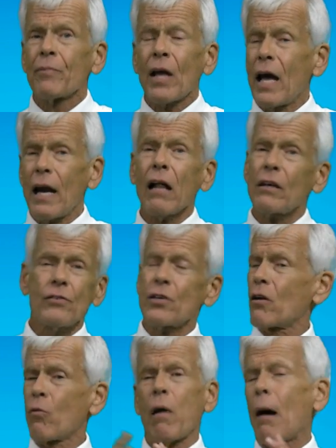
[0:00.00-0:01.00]
and I'll
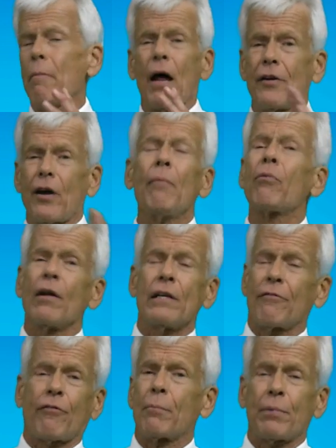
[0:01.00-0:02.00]
consider a number of
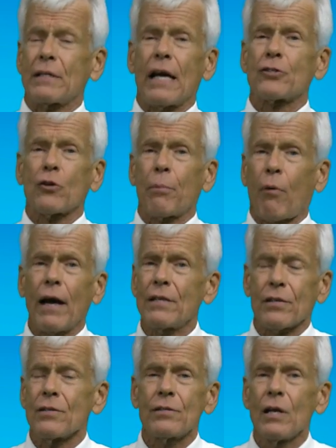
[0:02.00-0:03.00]
different potential
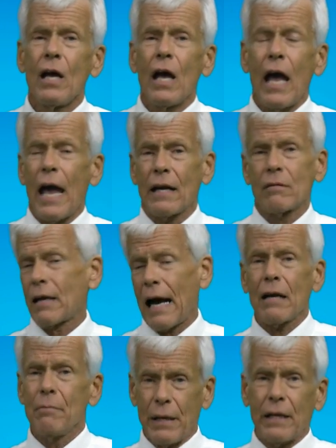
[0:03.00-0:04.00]
prices and
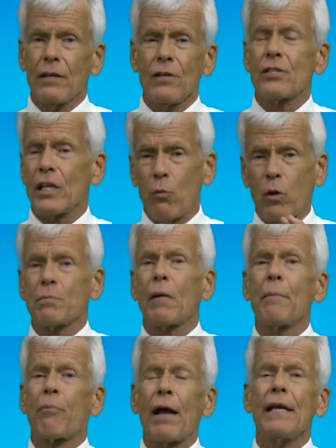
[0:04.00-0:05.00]
kind of begin to see what's my
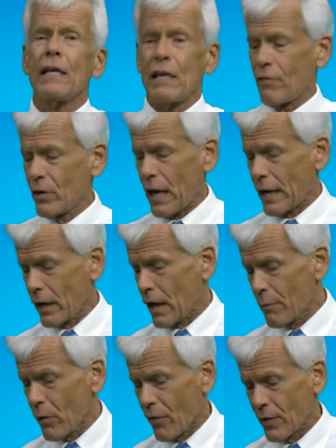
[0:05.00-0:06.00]
break even at a
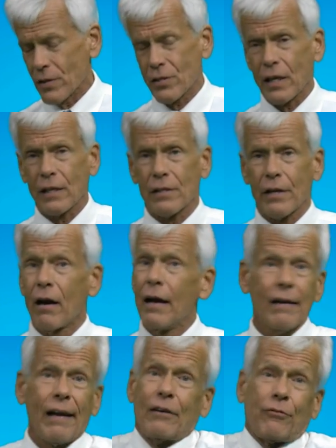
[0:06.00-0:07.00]
number of these things here.
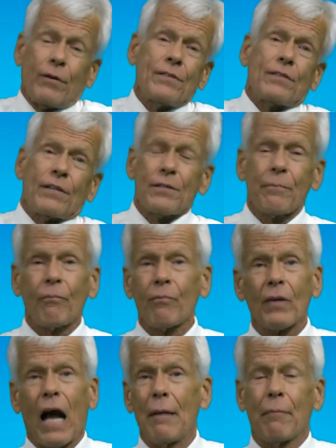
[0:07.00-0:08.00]
Like for instance,
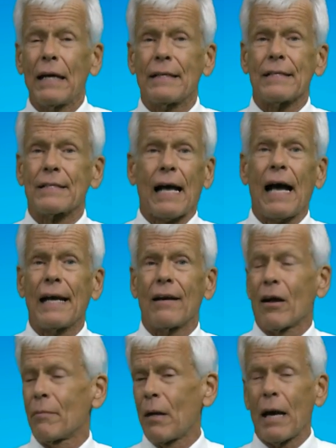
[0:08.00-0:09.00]
I might decide
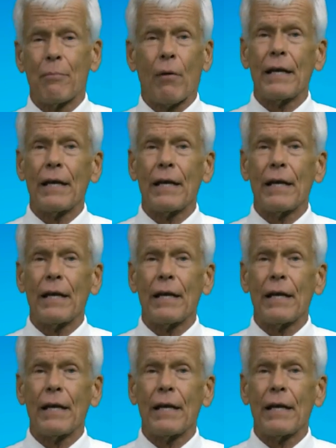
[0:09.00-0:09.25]
on my break